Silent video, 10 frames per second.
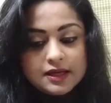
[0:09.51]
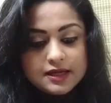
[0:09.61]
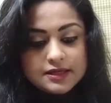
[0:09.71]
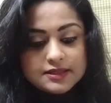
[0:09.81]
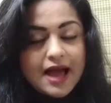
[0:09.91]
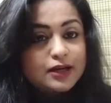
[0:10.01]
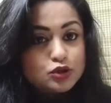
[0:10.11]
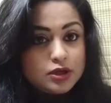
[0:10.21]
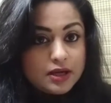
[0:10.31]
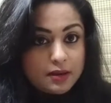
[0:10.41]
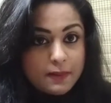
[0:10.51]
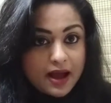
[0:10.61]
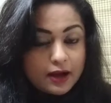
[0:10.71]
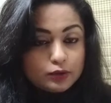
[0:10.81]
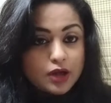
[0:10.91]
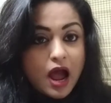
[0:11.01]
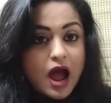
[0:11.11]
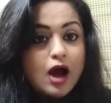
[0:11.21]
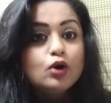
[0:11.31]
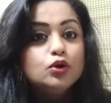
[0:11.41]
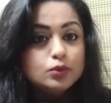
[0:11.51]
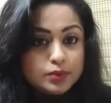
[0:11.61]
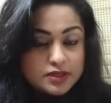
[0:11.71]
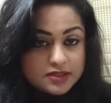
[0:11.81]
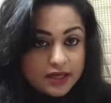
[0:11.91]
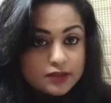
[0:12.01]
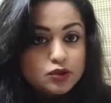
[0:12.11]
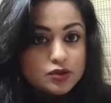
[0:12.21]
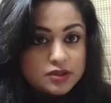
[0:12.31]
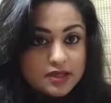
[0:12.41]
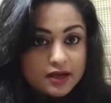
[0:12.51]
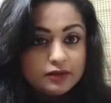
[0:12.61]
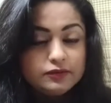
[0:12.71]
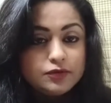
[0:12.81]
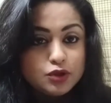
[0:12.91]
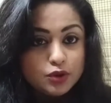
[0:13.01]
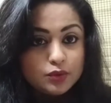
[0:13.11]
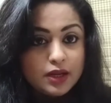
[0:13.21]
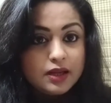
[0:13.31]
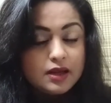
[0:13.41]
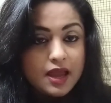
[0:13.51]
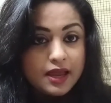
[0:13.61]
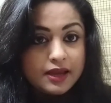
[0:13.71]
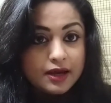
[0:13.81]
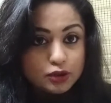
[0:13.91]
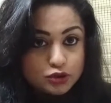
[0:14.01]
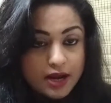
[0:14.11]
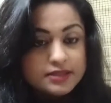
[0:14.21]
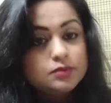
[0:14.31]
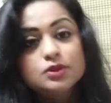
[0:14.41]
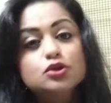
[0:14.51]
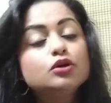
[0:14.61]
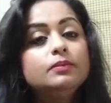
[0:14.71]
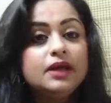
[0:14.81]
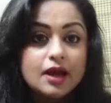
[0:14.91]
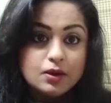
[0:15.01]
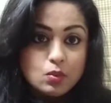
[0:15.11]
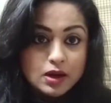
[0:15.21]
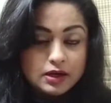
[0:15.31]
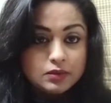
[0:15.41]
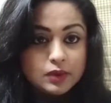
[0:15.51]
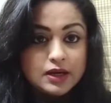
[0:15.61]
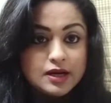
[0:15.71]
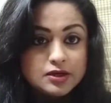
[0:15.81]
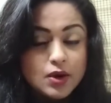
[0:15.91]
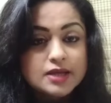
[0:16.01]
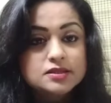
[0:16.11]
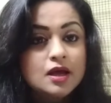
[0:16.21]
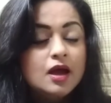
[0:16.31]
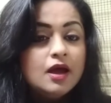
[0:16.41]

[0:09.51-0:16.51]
is actually about how you present yourself during a address, which could be a one-on-one address.